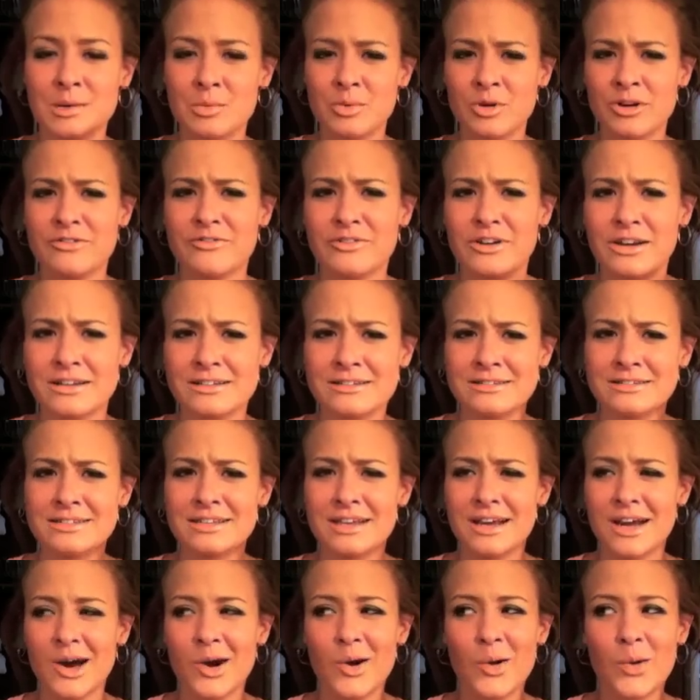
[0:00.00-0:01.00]
boyfriend,
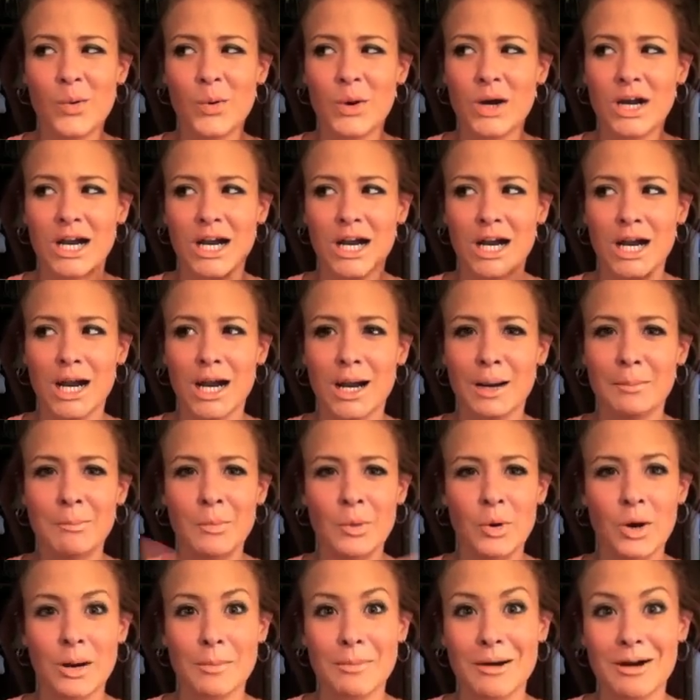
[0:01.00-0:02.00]
or
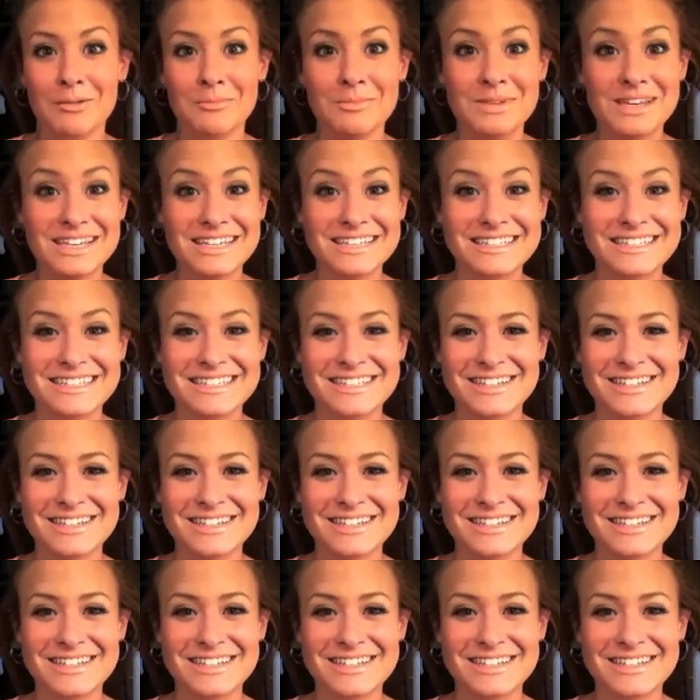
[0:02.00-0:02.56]
more about me.